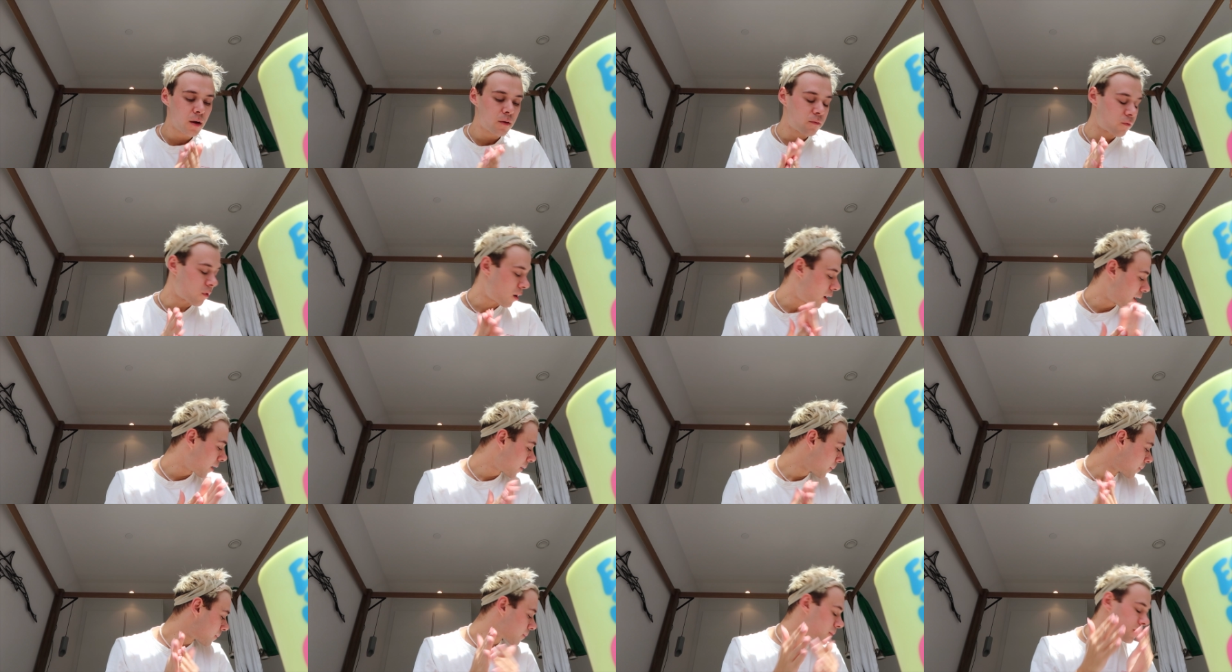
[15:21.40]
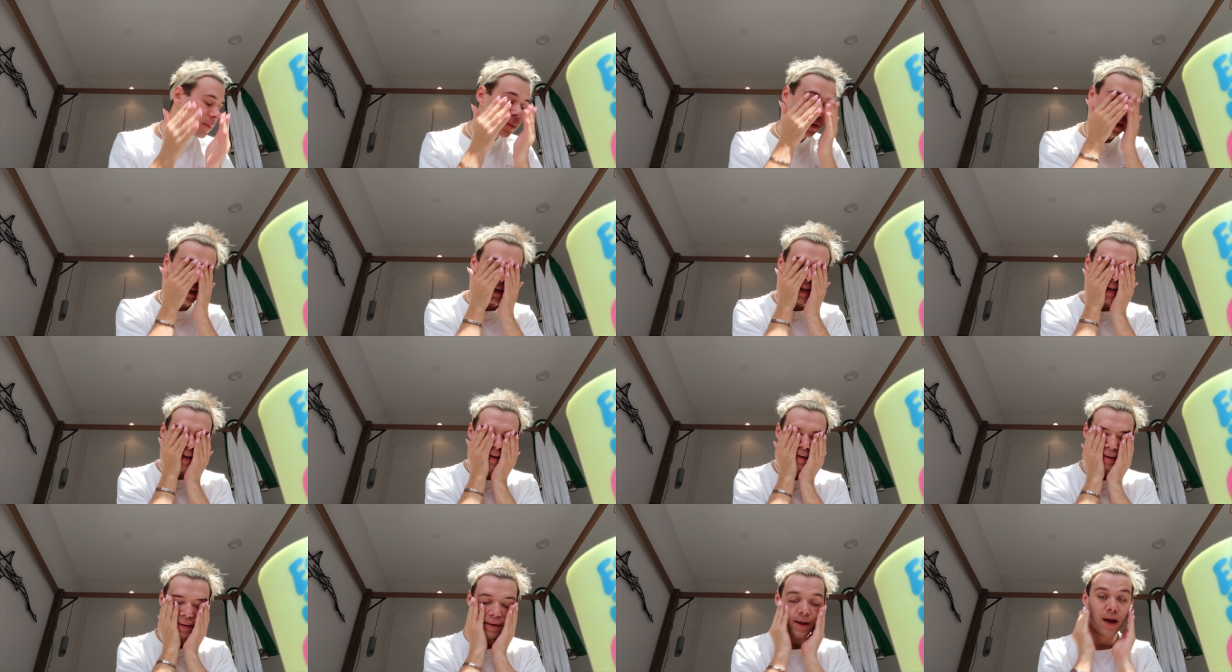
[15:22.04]
Right,
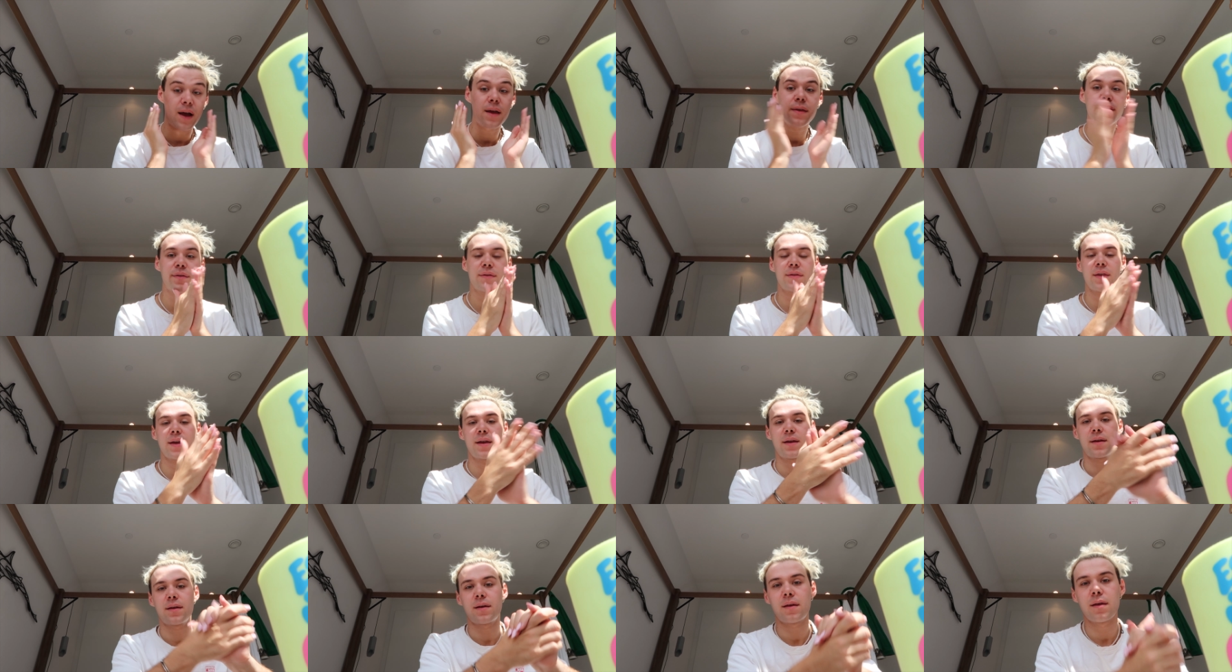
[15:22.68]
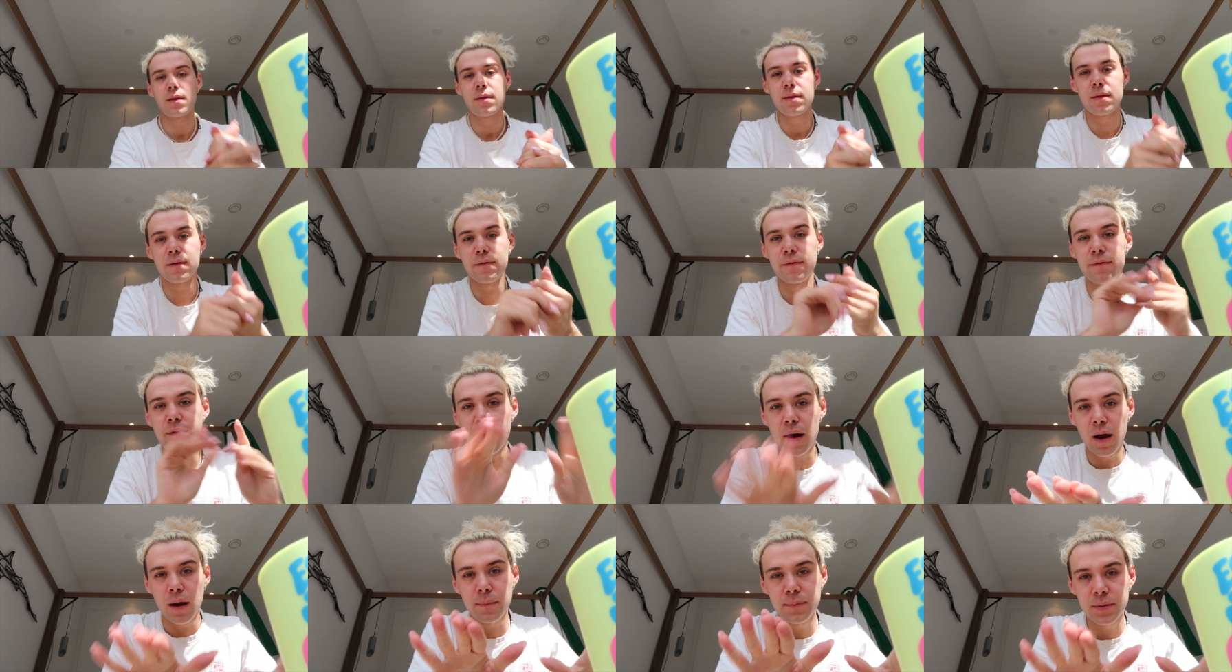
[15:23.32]
I think the
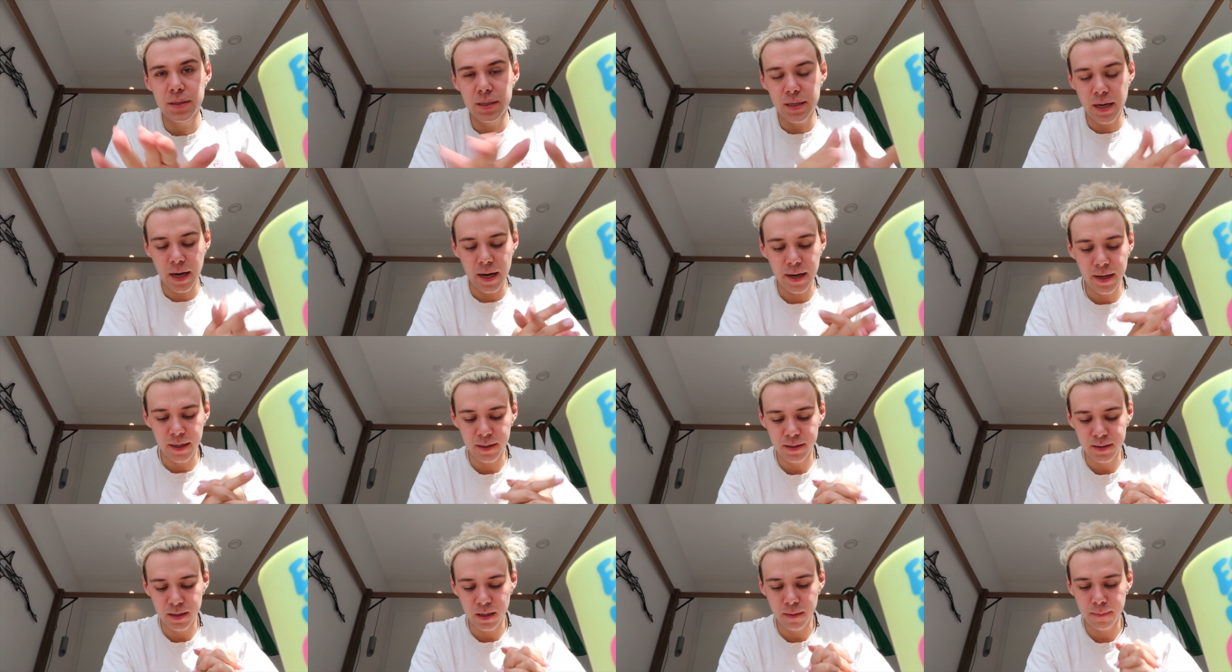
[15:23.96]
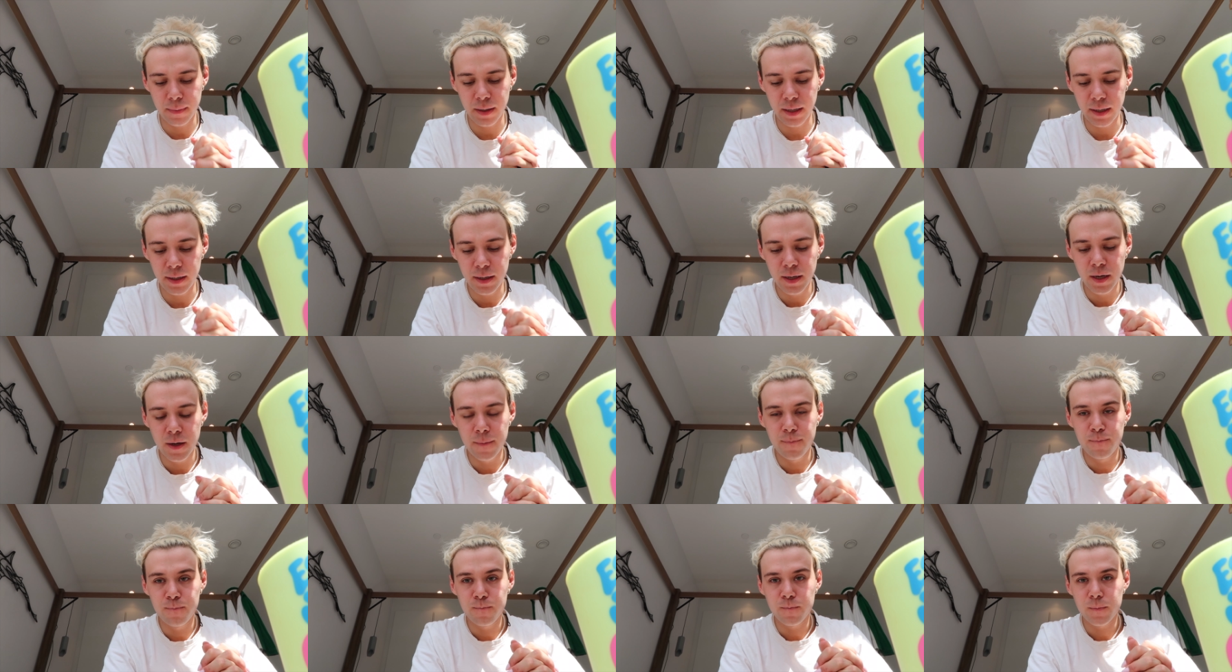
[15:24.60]
vibe today is going to be
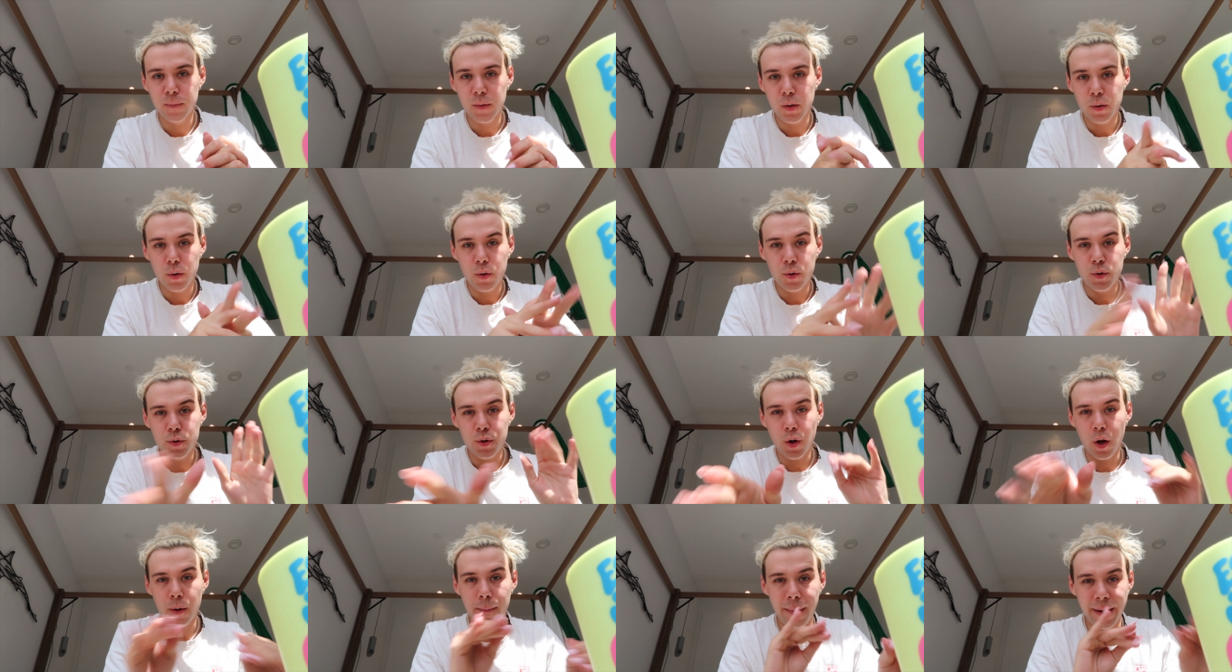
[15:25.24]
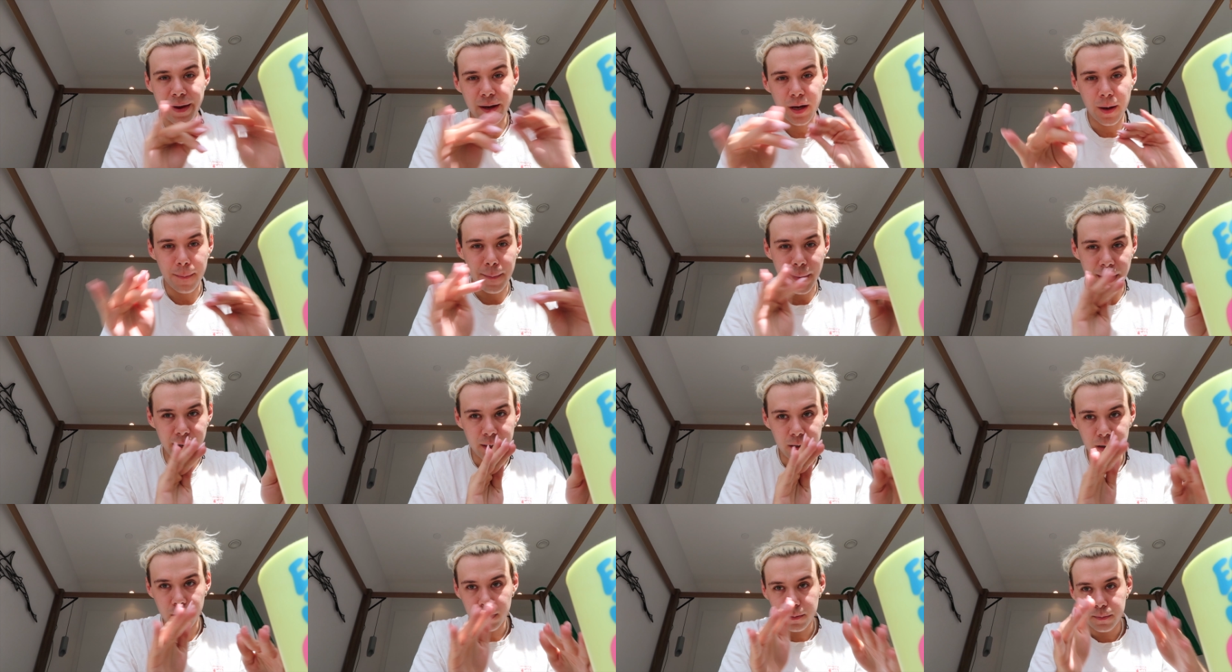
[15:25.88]
no makeup
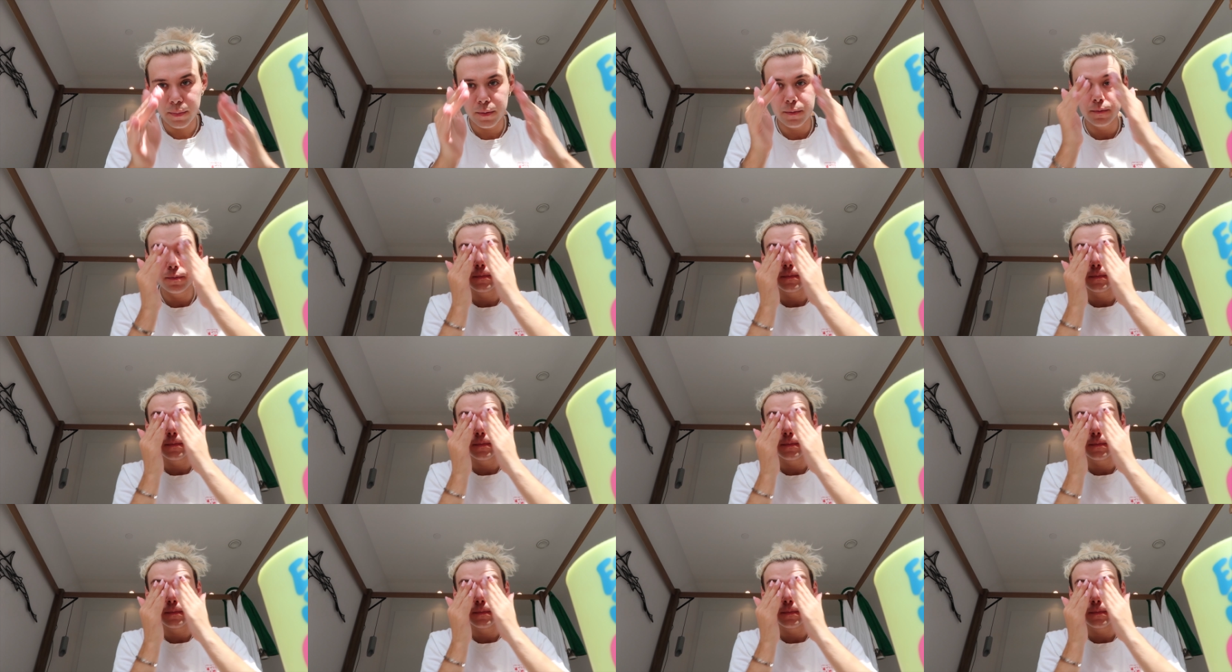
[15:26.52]
makeup.